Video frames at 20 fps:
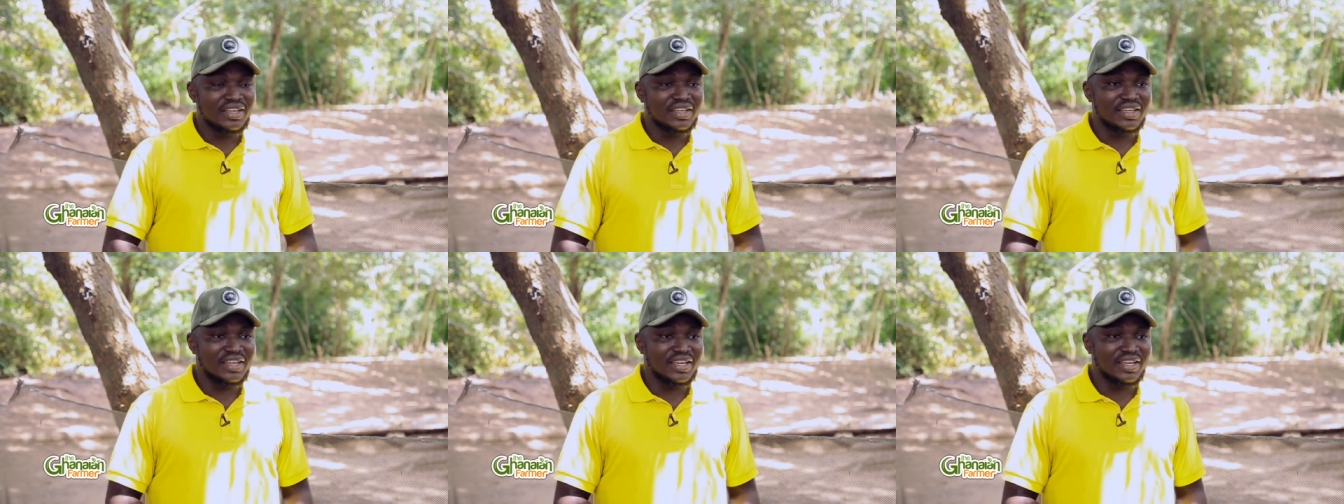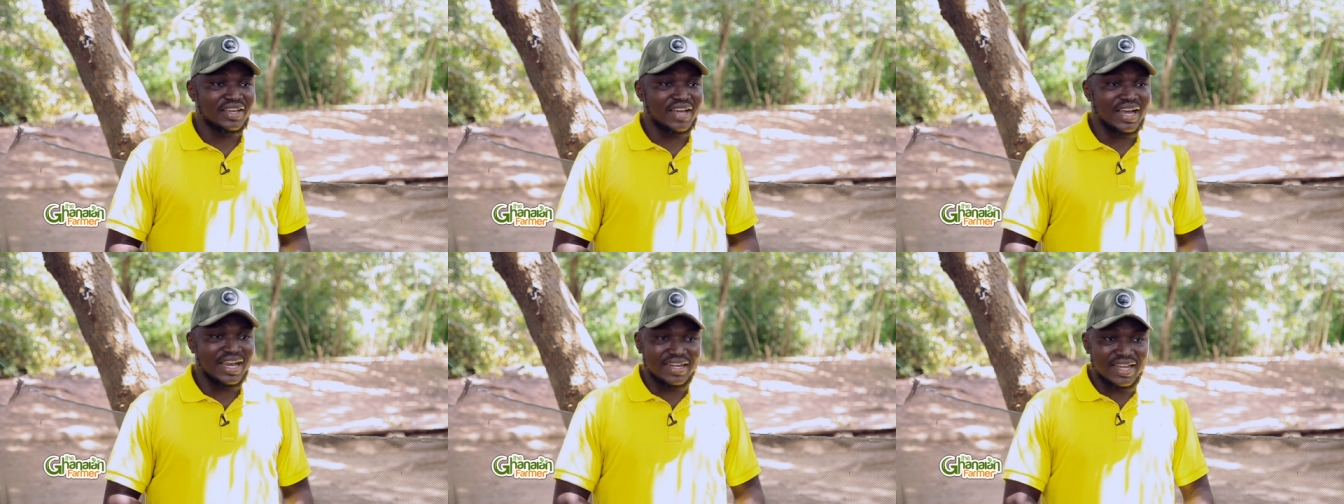
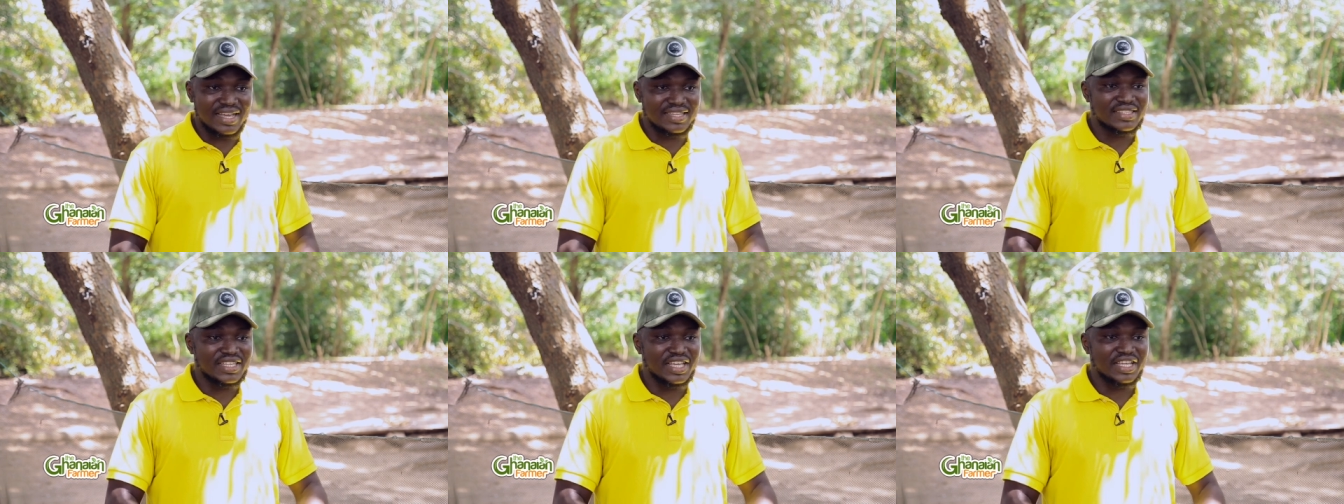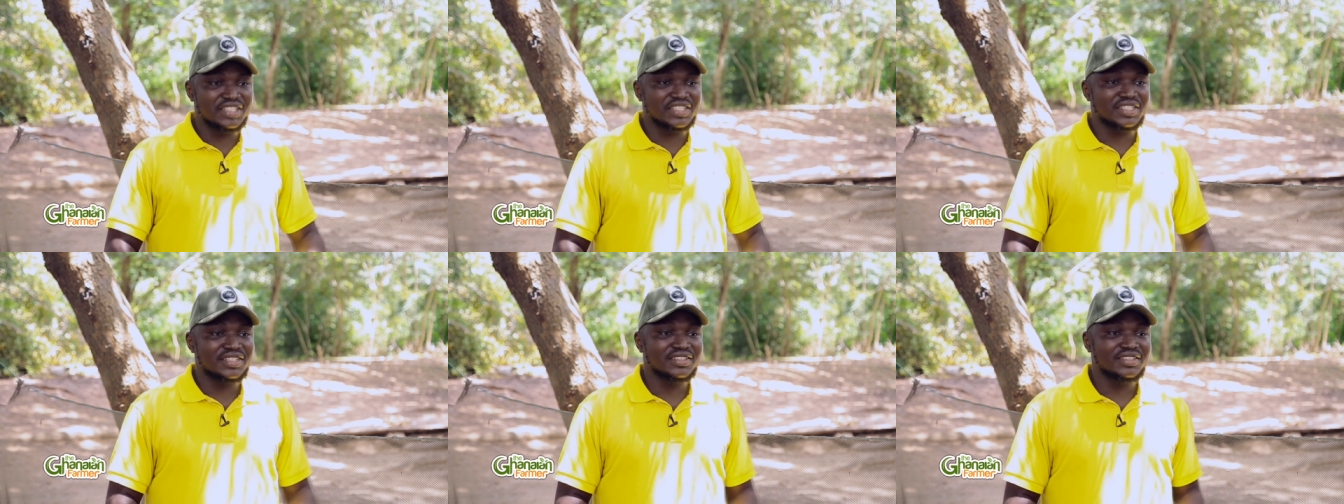Yeah, at that
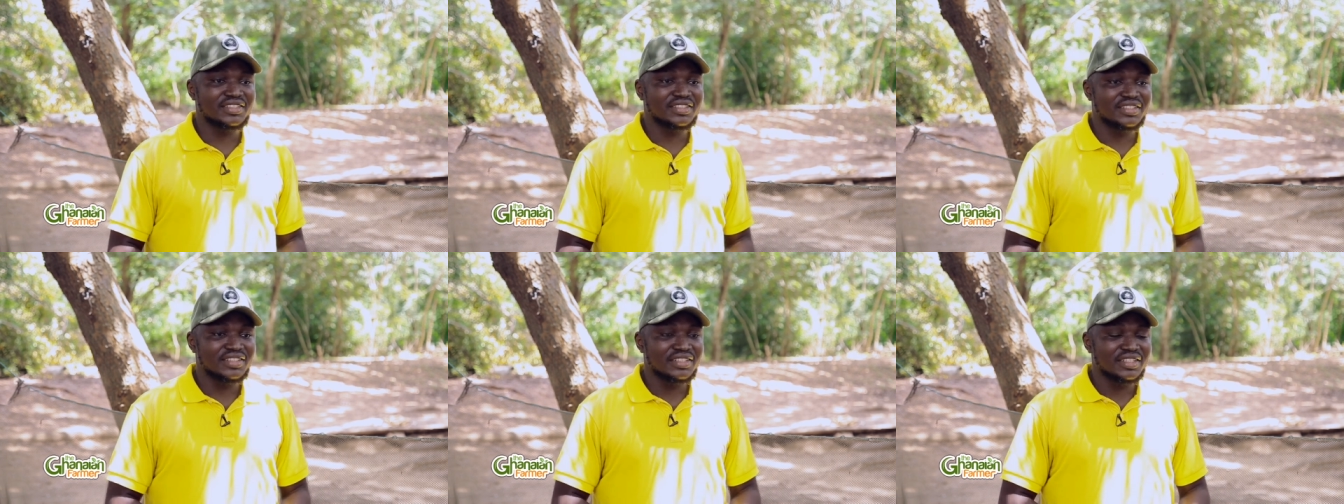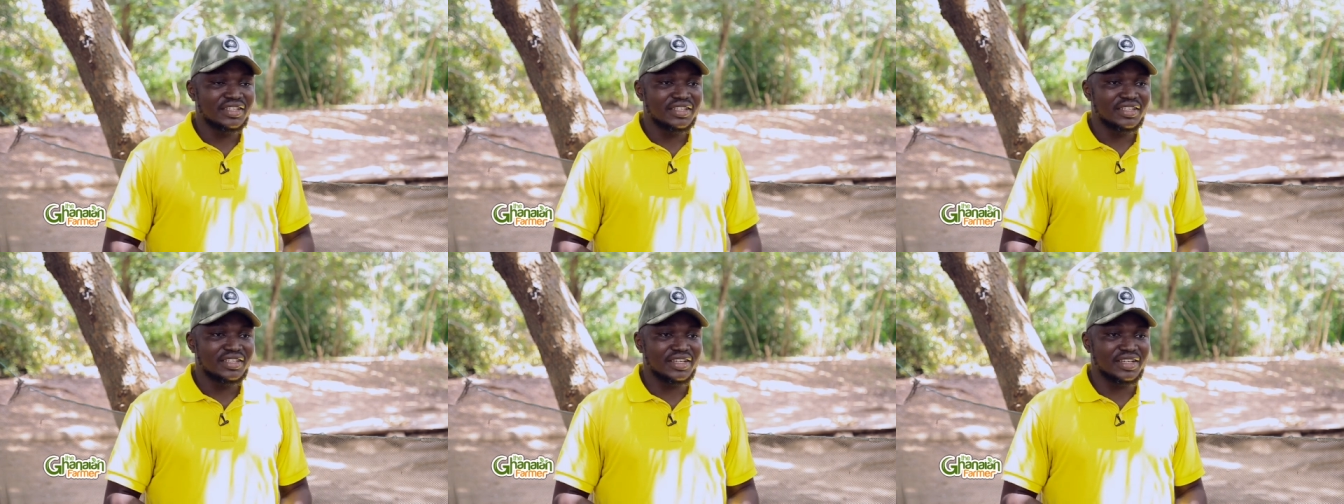stage.
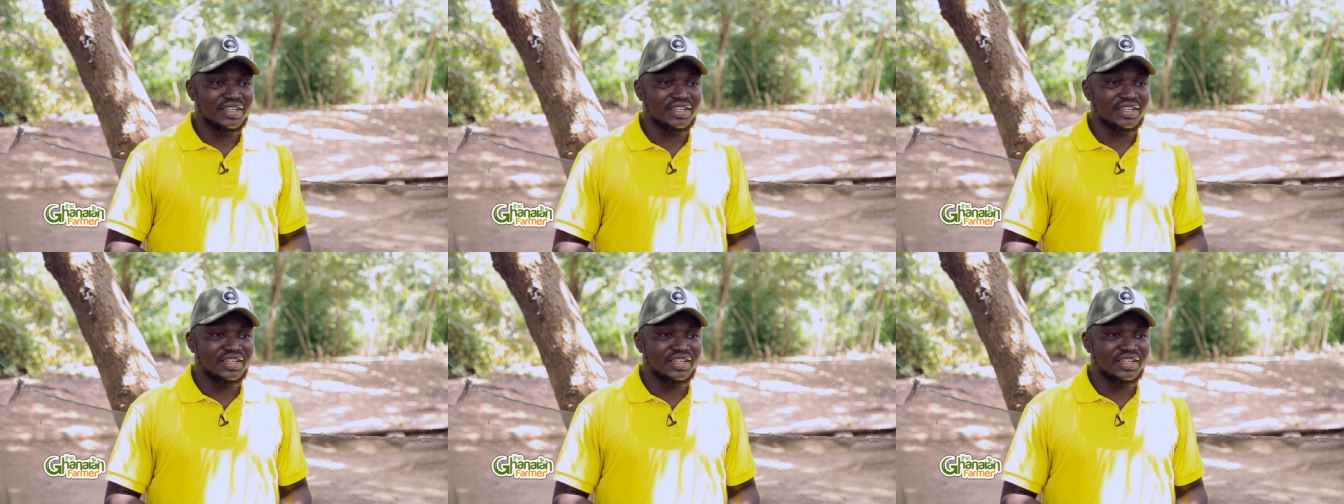Okay. Yeah.